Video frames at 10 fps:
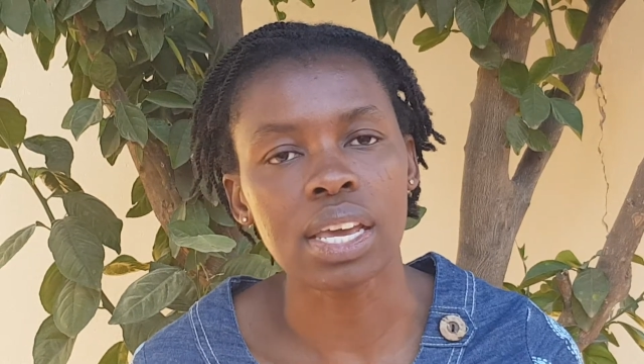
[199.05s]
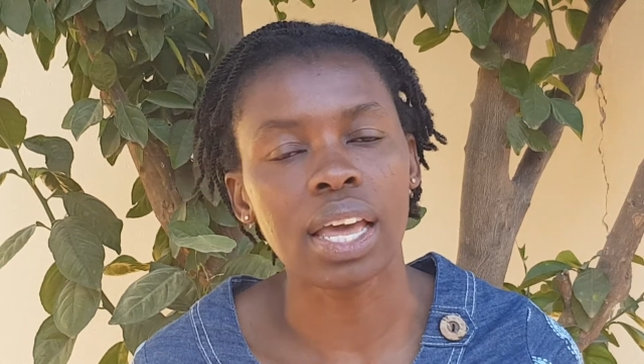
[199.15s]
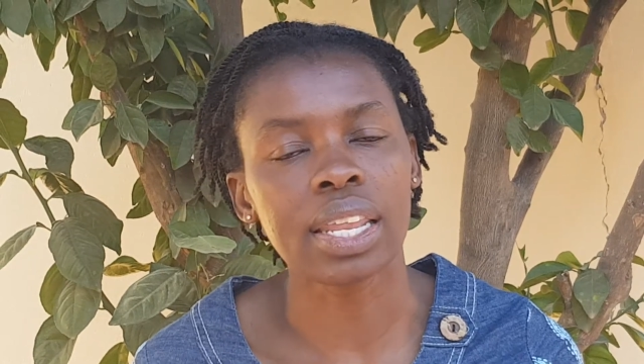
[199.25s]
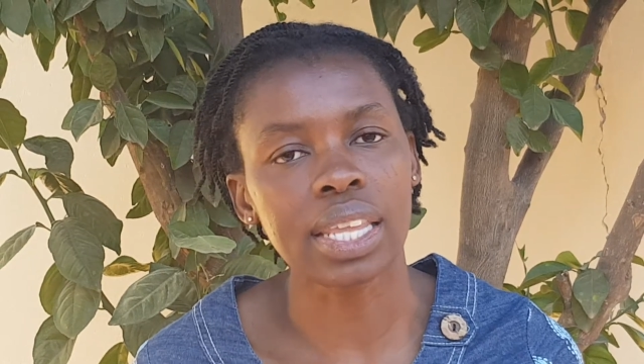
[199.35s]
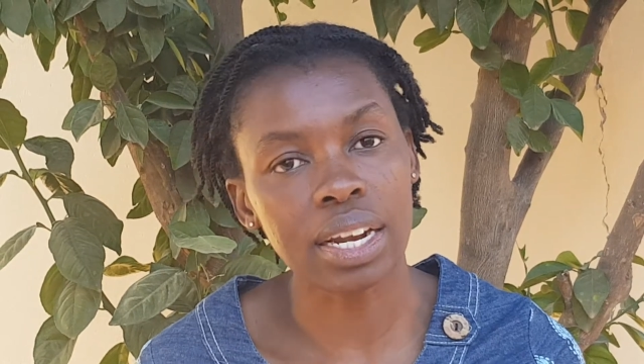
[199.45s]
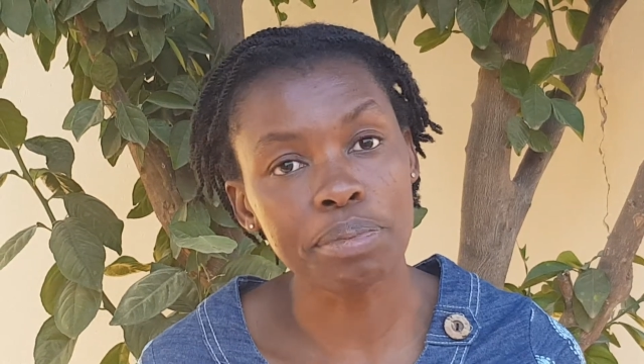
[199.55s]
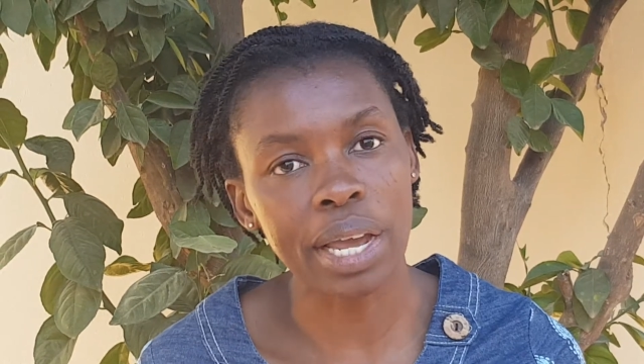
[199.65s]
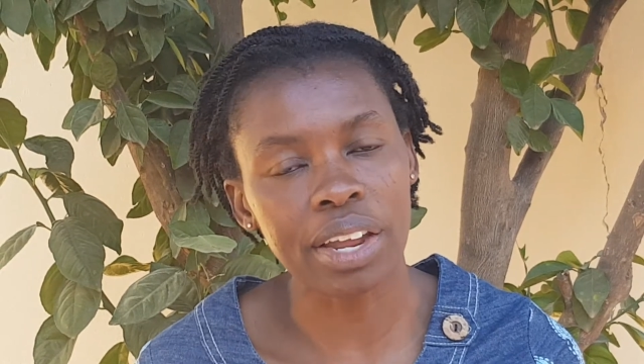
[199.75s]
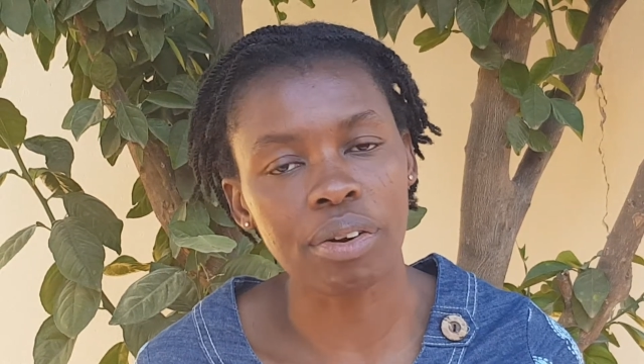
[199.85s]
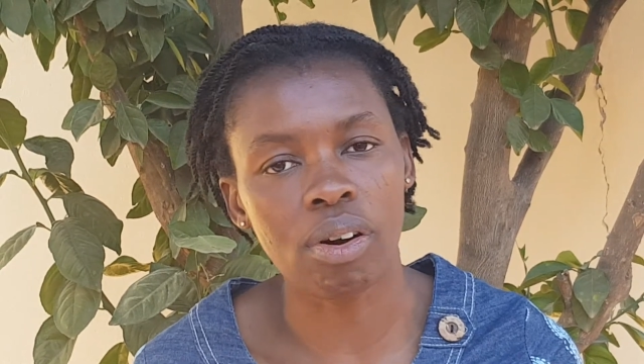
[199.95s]
And that
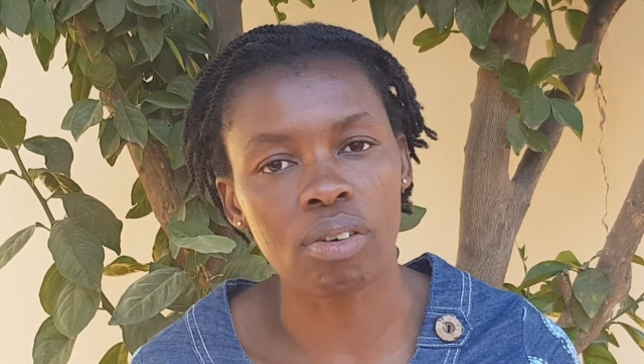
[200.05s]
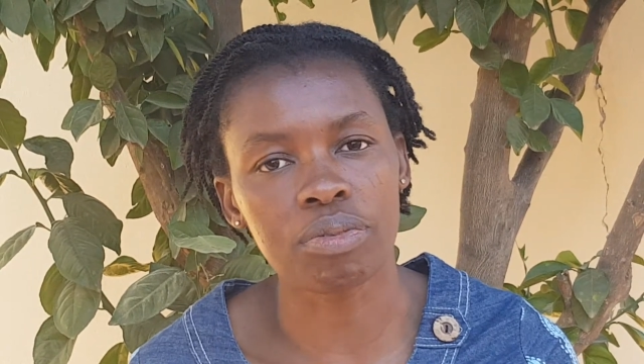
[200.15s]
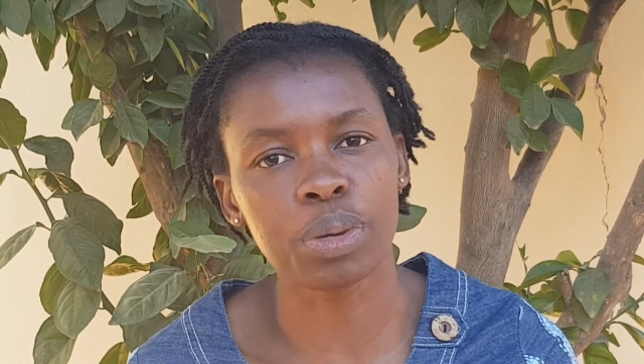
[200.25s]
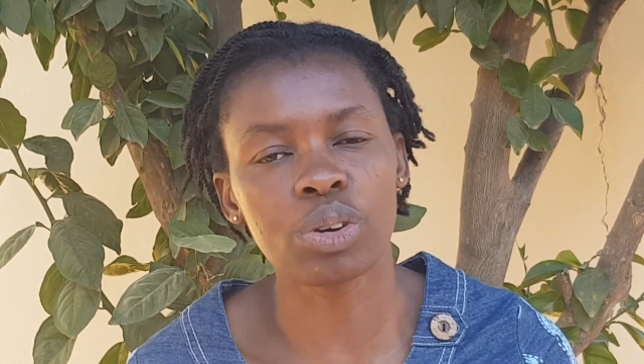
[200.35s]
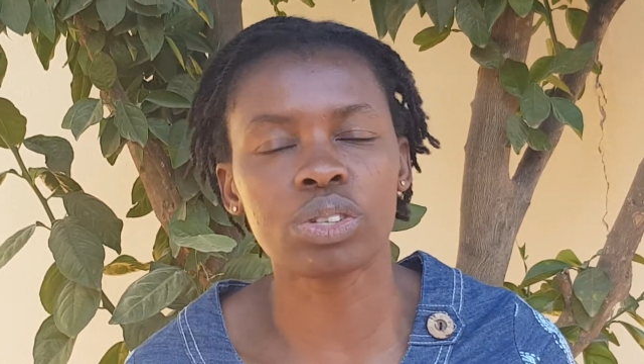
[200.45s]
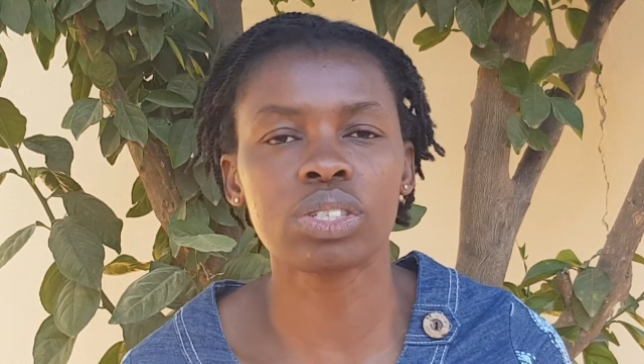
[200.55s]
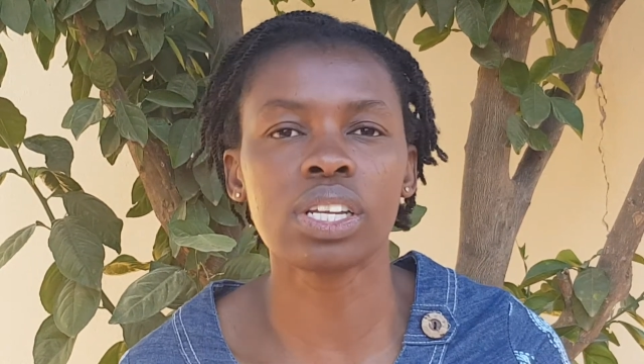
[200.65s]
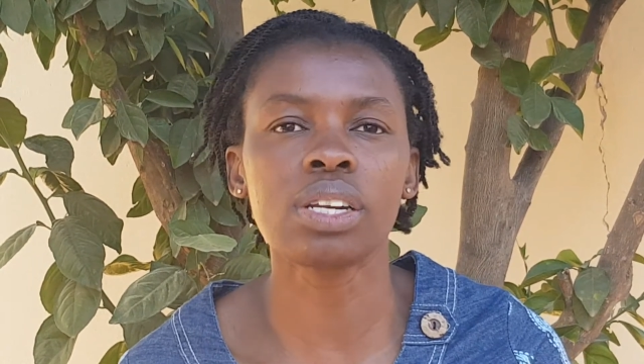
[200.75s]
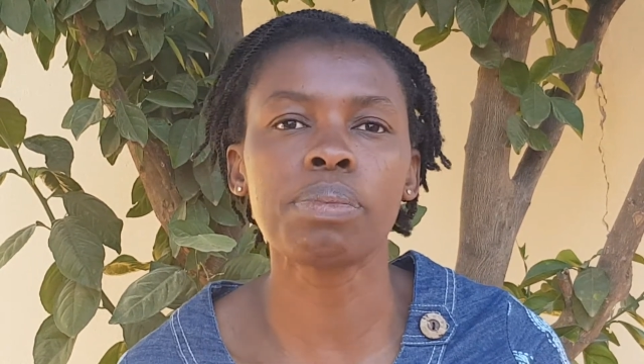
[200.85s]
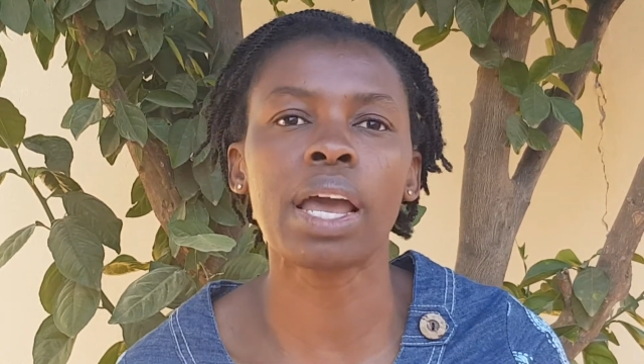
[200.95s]
paid off because
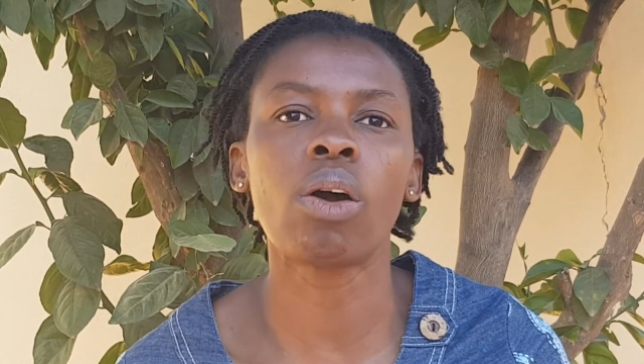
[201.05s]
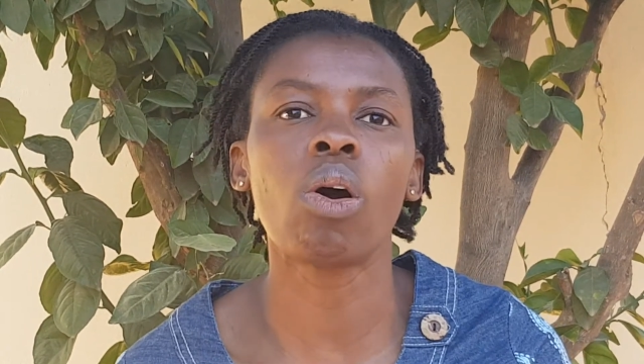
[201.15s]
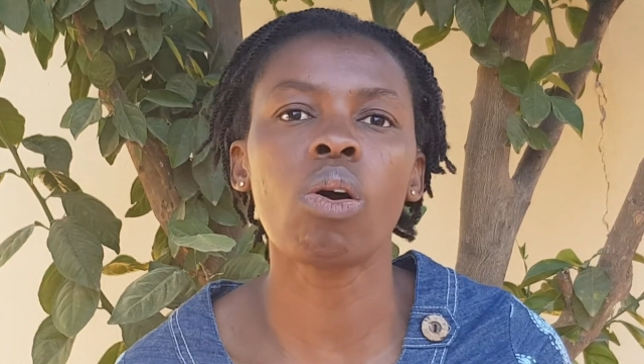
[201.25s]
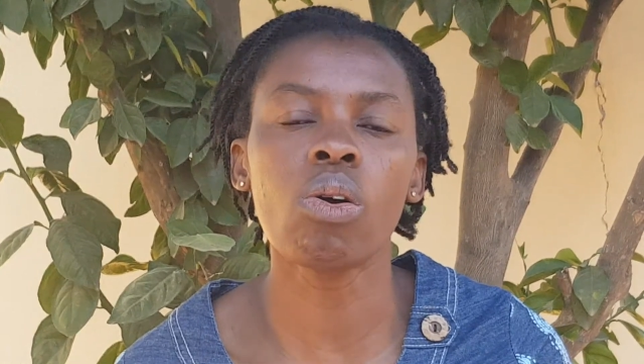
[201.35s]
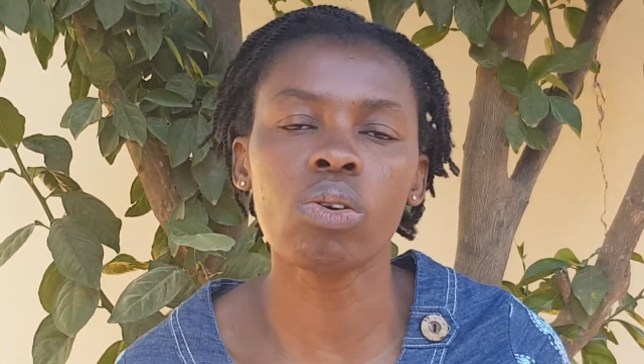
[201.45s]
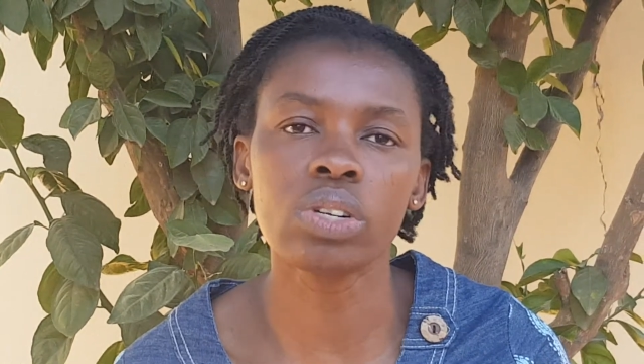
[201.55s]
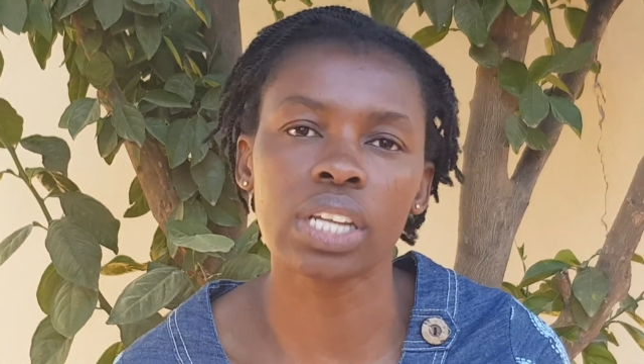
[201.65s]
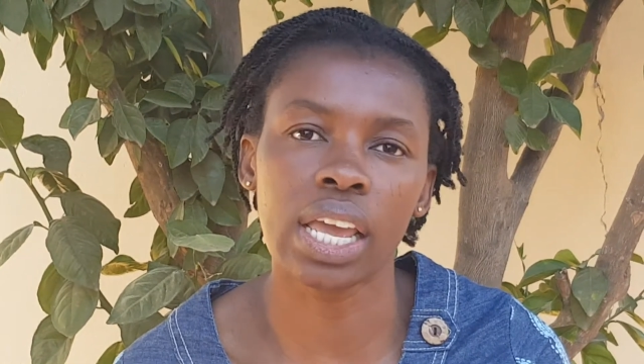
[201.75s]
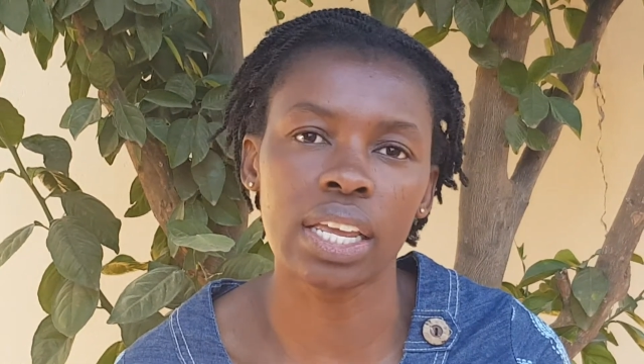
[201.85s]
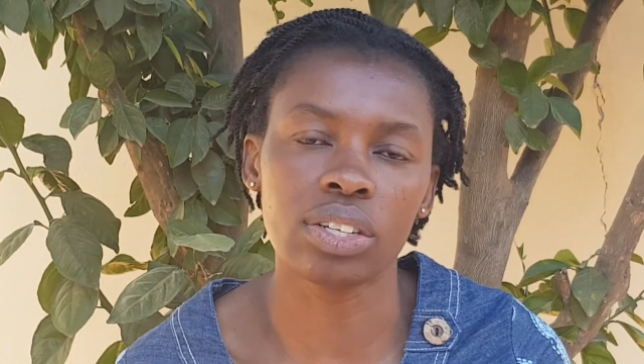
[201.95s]
in my old
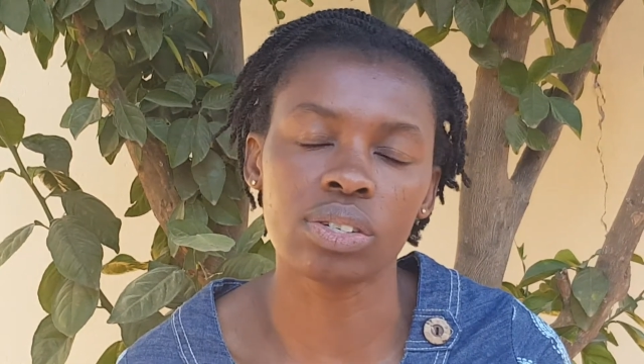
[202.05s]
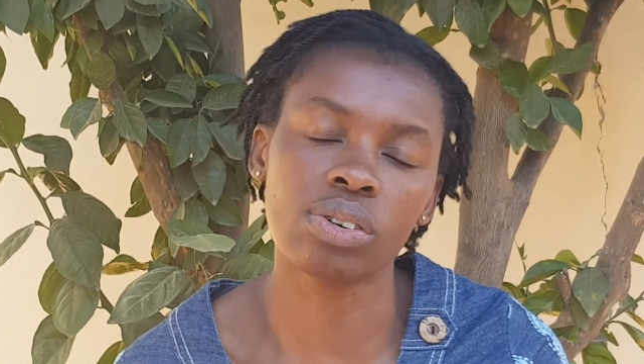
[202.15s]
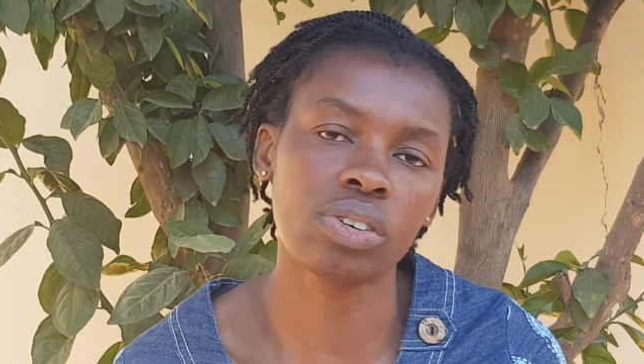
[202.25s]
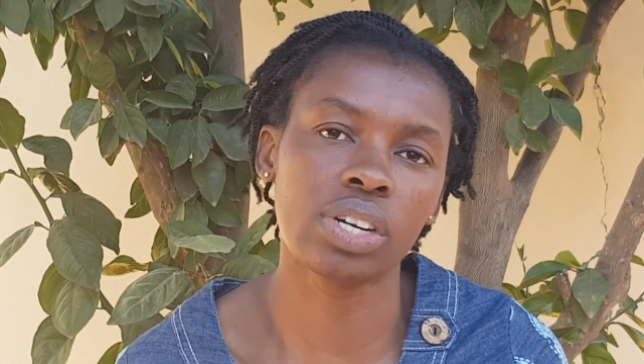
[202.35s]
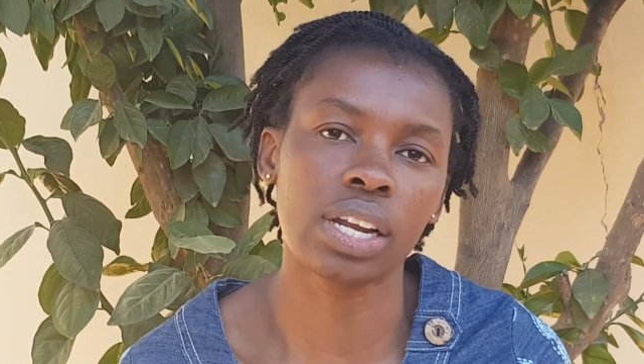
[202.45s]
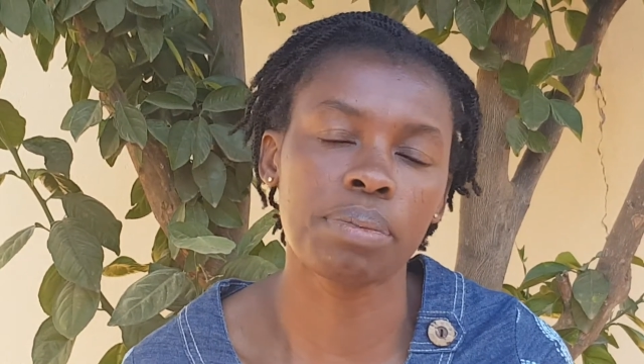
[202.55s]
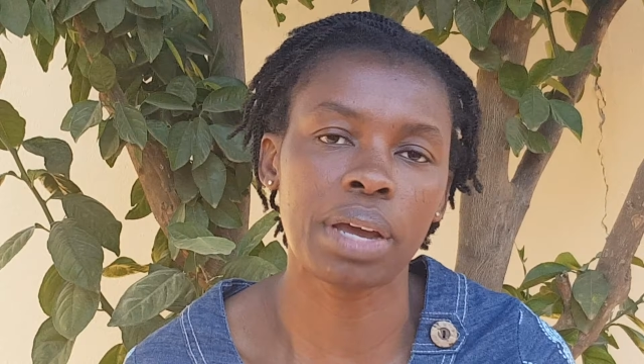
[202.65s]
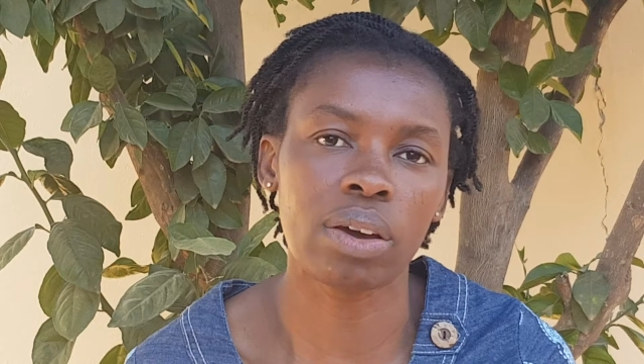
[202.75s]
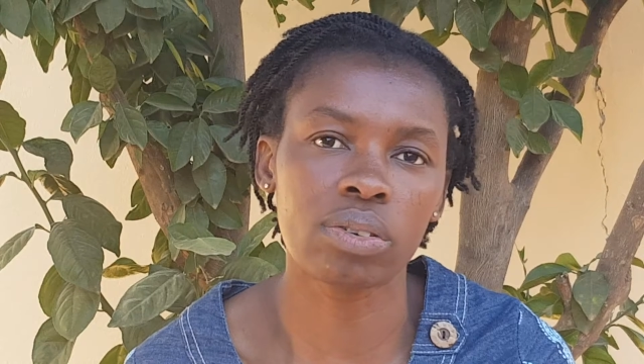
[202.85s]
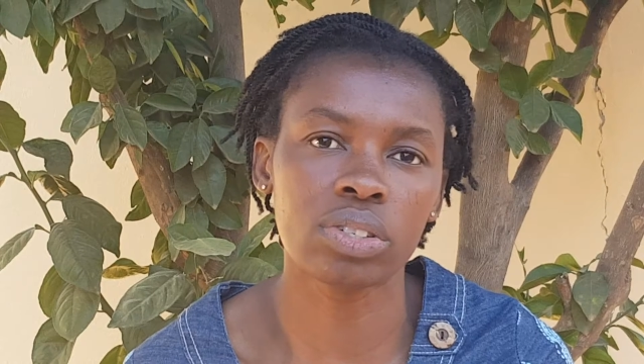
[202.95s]
age, not really
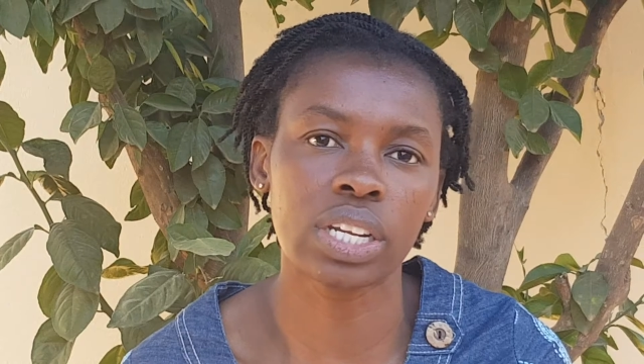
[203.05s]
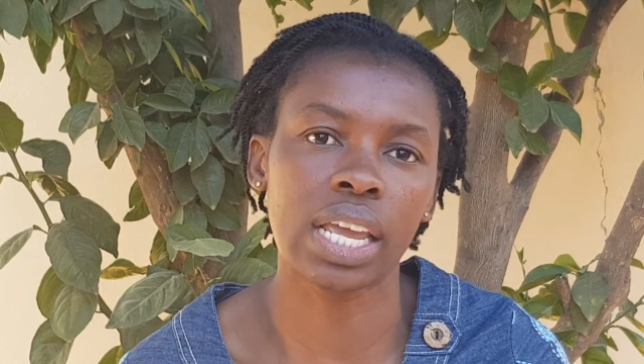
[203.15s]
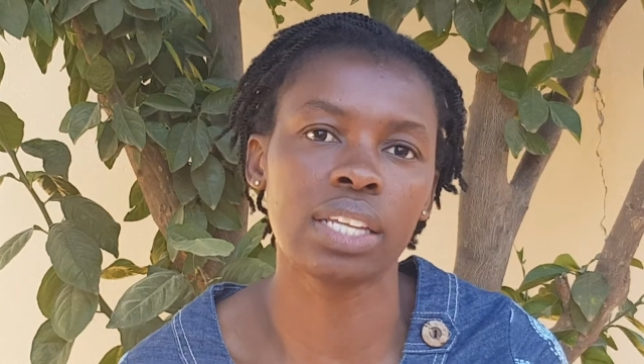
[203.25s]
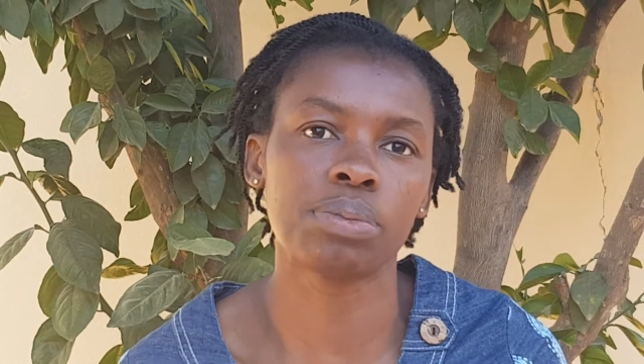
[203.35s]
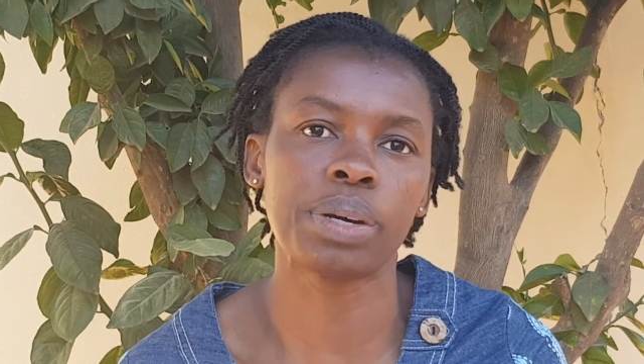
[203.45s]
my old age,